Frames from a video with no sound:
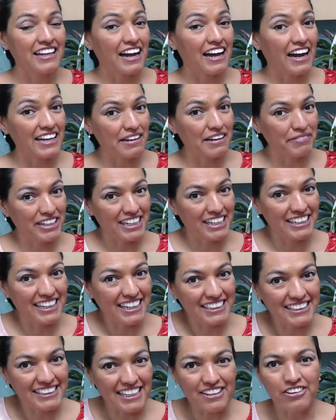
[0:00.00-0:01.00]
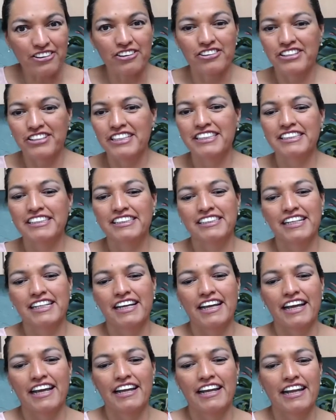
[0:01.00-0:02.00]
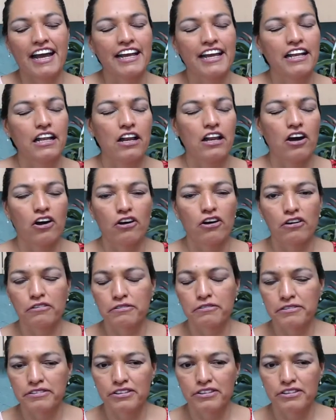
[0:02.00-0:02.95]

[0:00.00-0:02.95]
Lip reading: I am a clinical psychologist and I love